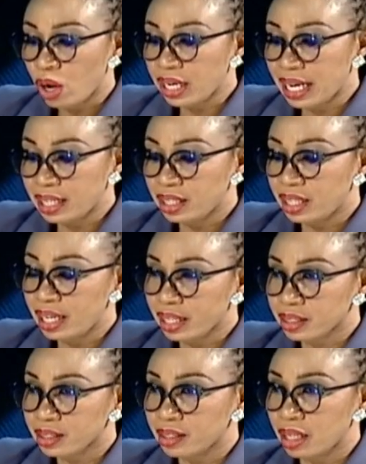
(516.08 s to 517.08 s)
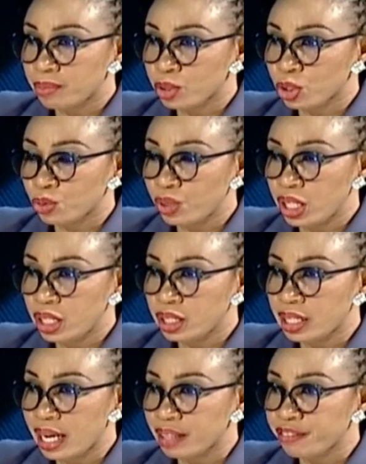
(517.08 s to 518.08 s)
are the next steps really
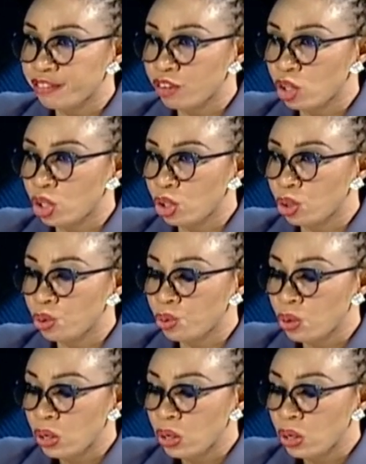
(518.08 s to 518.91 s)
that follow